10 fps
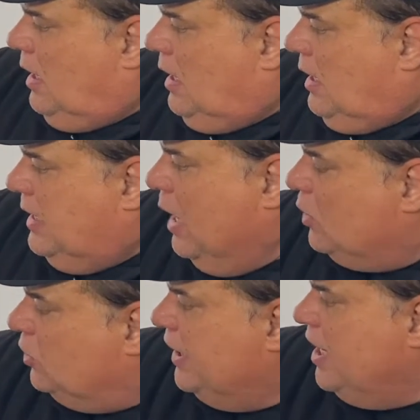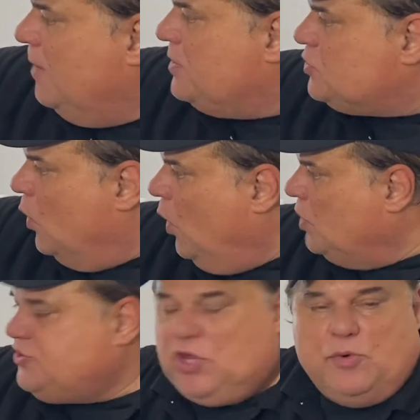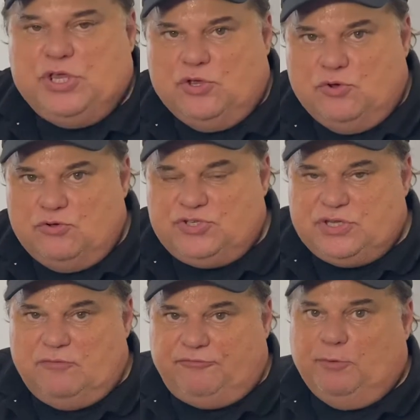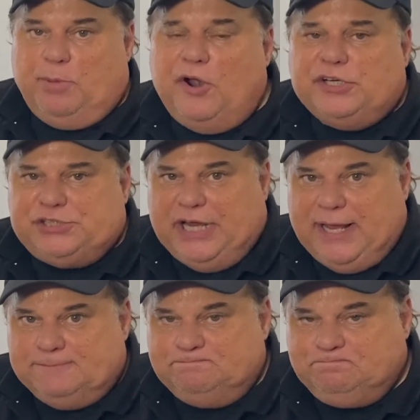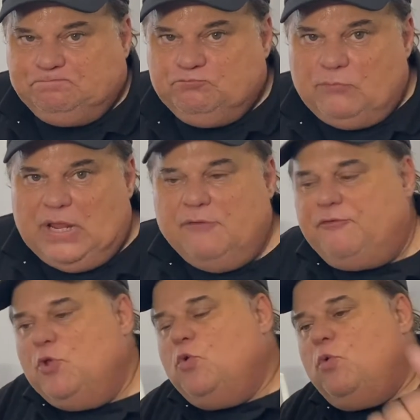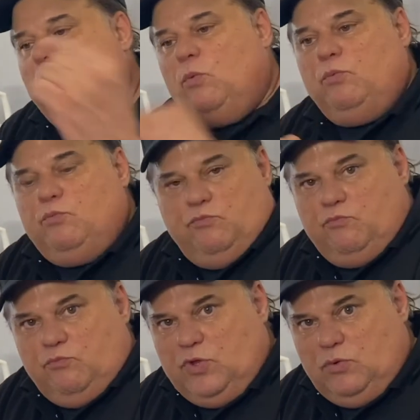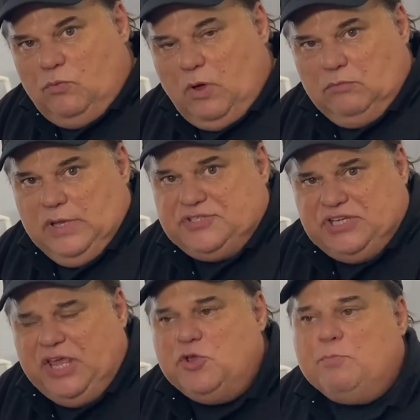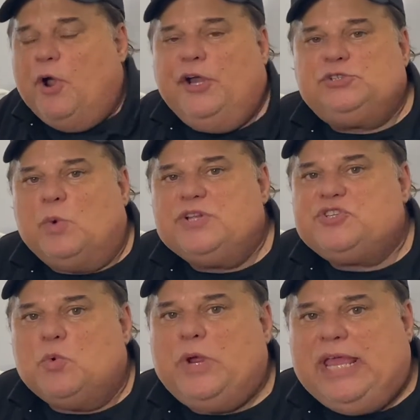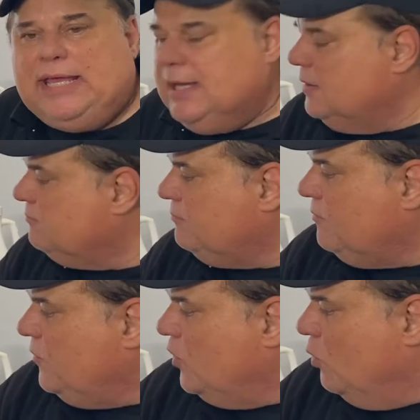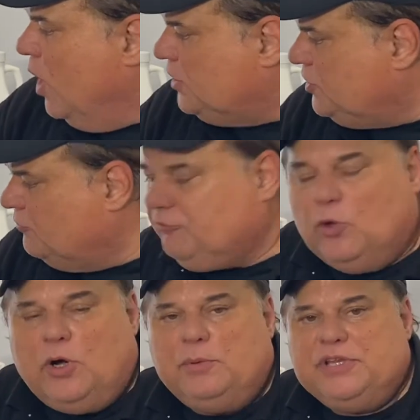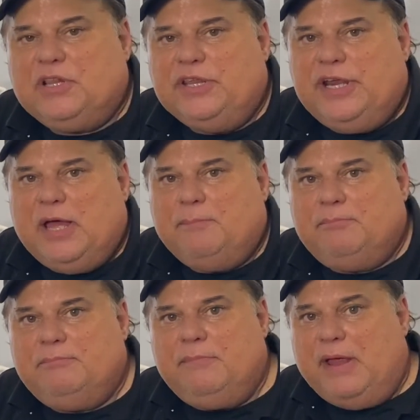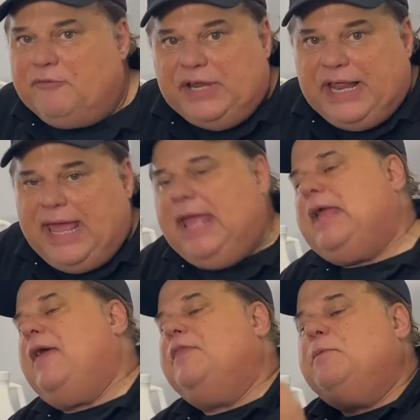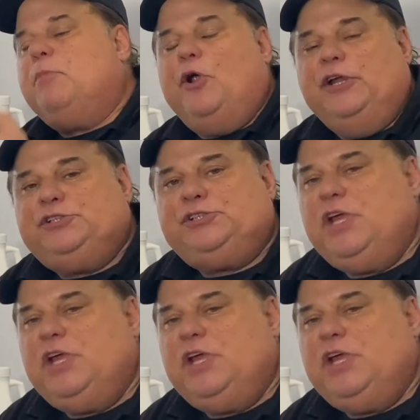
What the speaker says: Now, cleanup is also used for burnishing. If you, let's say you burnish once a week, you wash your floor with the cleanup every day and then burnish.